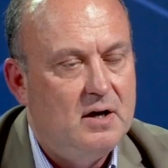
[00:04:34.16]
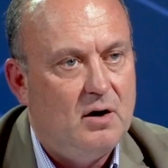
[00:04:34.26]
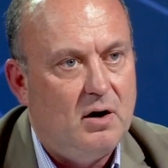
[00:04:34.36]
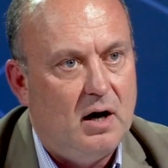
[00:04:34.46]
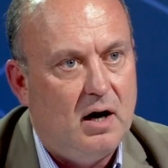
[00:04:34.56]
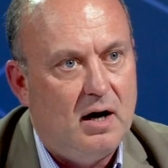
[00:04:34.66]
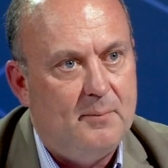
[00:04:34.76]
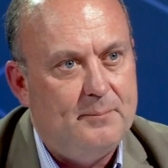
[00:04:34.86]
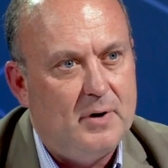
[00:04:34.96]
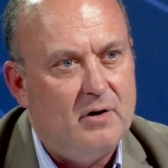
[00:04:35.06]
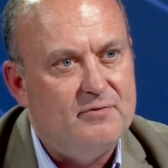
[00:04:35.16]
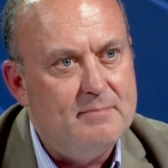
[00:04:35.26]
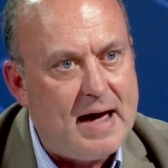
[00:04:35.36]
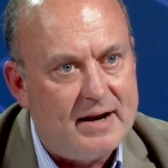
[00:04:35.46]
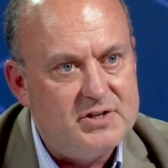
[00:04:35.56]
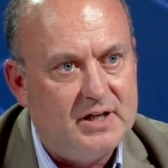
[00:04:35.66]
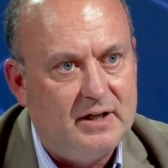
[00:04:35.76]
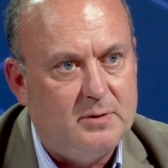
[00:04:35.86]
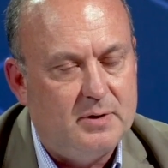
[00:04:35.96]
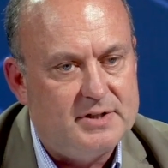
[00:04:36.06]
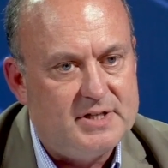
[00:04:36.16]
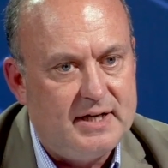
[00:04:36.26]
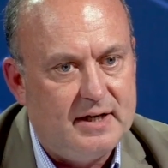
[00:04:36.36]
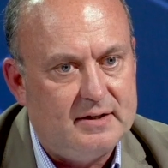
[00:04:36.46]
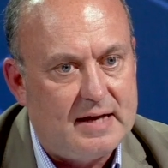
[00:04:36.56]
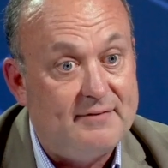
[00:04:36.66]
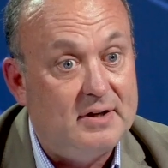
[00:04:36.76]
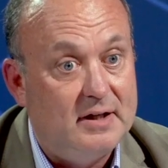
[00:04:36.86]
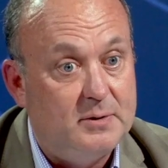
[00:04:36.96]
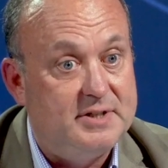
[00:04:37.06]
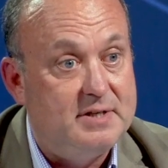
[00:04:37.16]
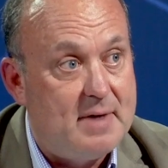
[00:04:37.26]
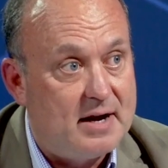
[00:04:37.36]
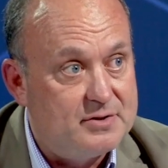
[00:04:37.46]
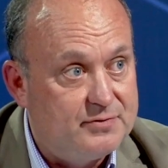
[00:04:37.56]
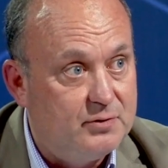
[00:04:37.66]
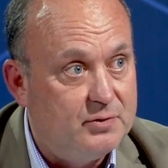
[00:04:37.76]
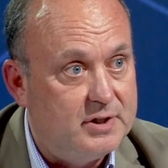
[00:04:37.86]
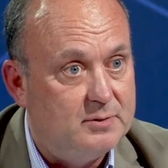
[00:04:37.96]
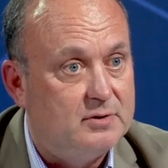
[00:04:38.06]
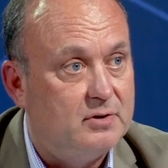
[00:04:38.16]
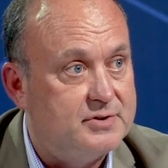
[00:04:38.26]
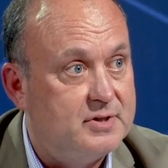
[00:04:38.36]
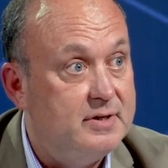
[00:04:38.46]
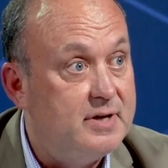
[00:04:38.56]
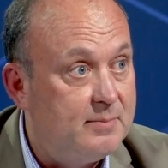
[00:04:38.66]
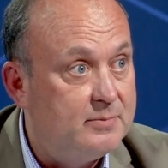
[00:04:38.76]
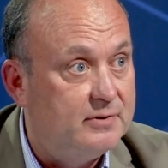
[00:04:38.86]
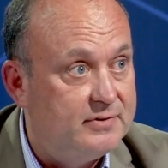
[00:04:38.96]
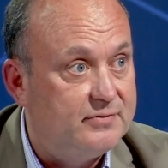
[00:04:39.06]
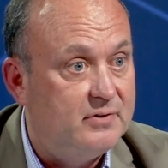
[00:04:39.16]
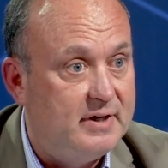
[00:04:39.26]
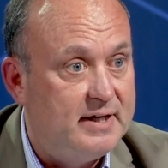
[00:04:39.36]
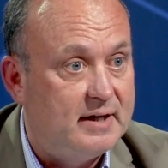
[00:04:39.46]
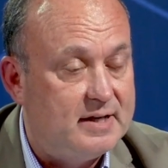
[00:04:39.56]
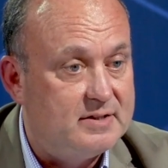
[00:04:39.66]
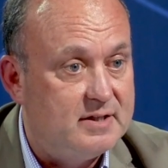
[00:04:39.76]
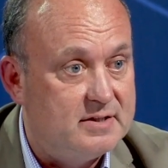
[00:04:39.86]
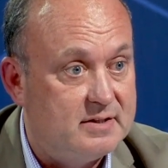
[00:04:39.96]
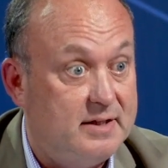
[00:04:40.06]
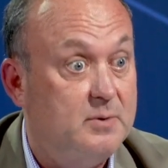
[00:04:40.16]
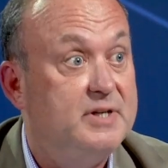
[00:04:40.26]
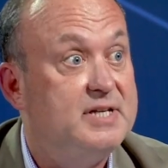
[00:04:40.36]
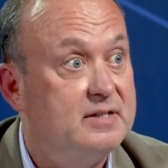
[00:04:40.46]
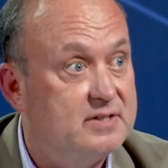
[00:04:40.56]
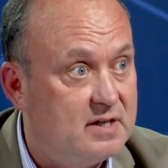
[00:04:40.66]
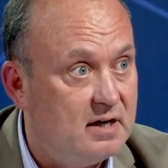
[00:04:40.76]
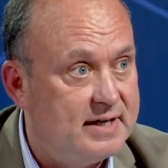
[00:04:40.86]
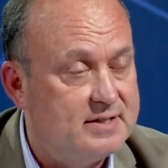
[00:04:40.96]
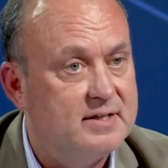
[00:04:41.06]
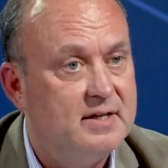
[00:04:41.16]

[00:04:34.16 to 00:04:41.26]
of managing liquidity and having liquidity managed for you across a number of different legal entities, liquidity and size.